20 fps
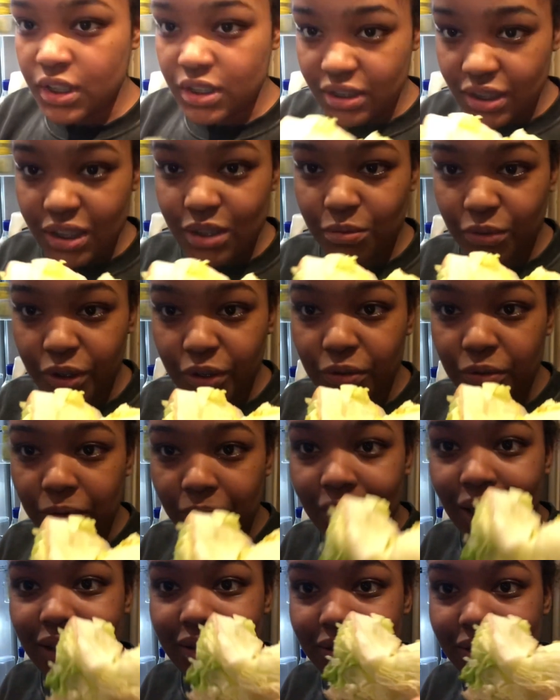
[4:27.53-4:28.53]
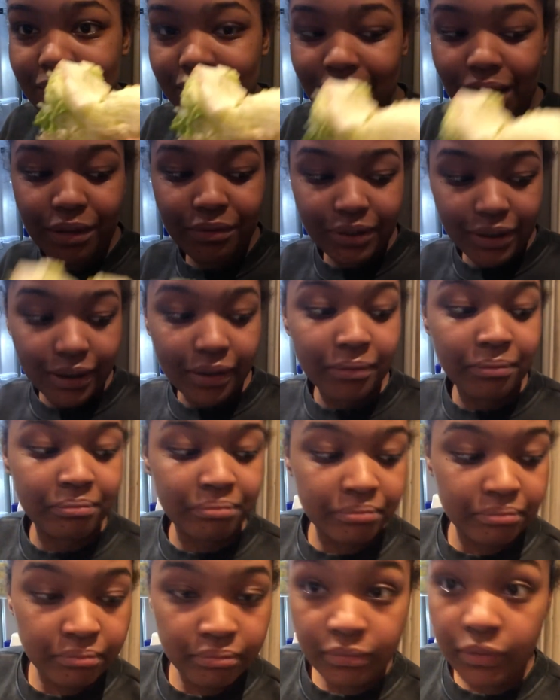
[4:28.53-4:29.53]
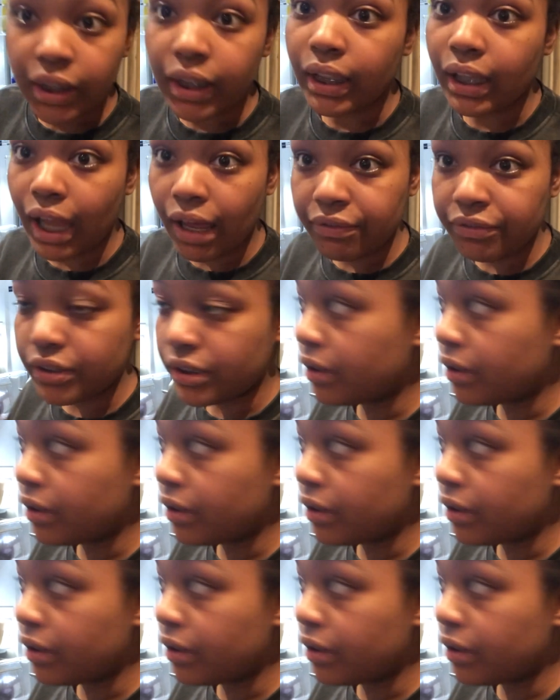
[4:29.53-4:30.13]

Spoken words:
Is this what you call lettuce around here? It'll have to